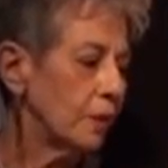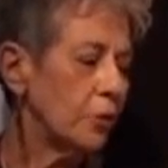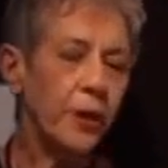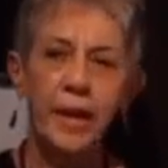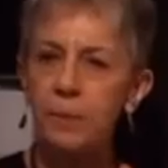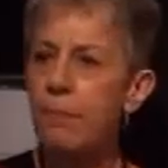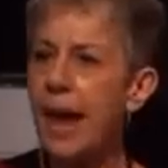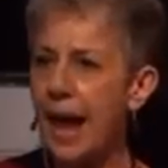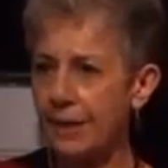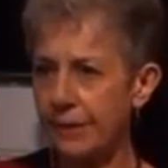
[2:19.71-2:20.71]
create a
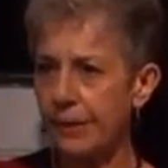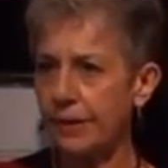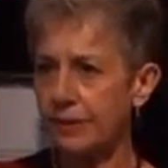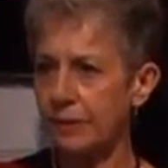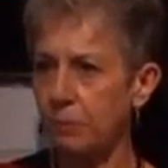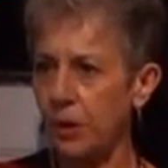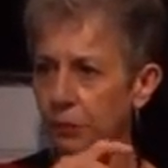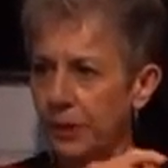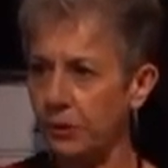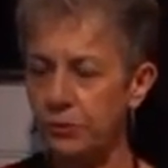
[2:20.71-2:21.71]
mat as the
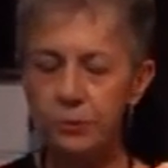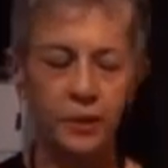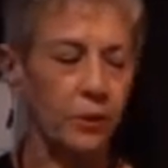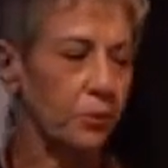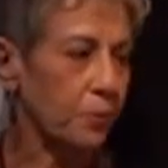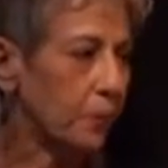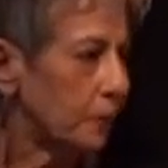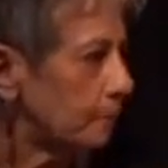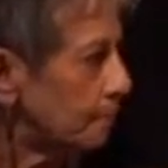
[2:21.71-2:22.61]
barbed needles would go through.